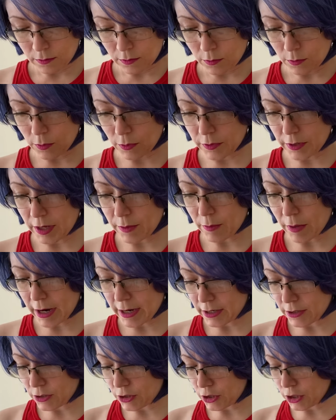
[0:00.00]
Or they might
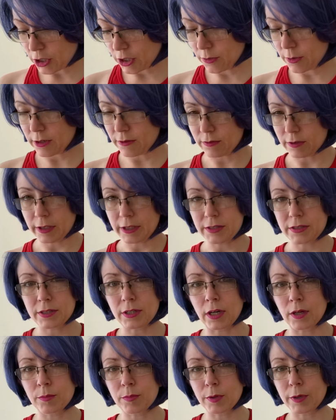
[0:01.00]
intuitively
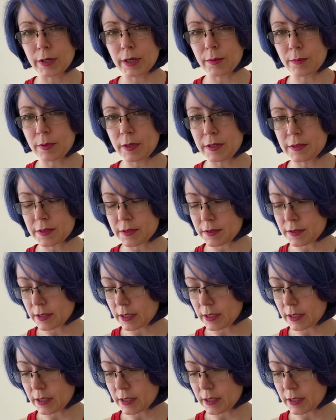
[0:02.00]
start putting pieces